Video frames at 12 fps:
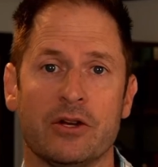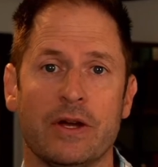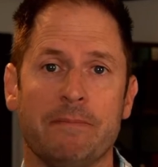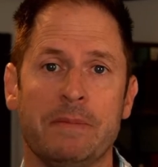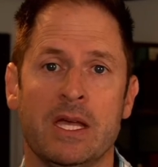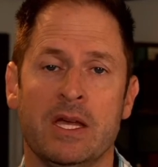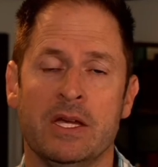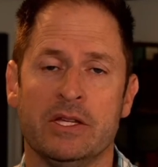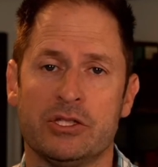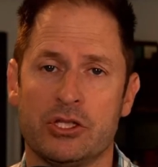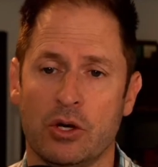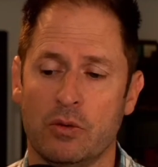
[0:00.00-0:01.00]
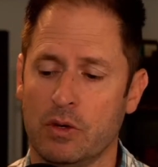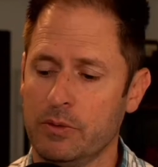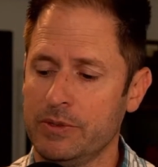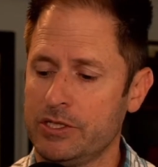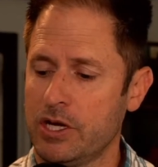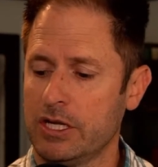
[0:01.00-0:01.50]
All right. So what are
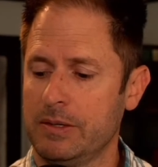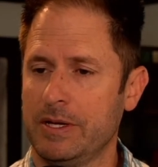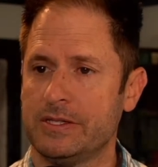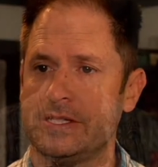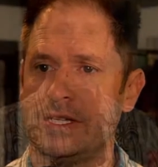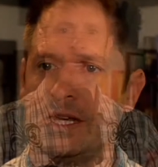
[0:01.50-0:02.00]
we talking about today?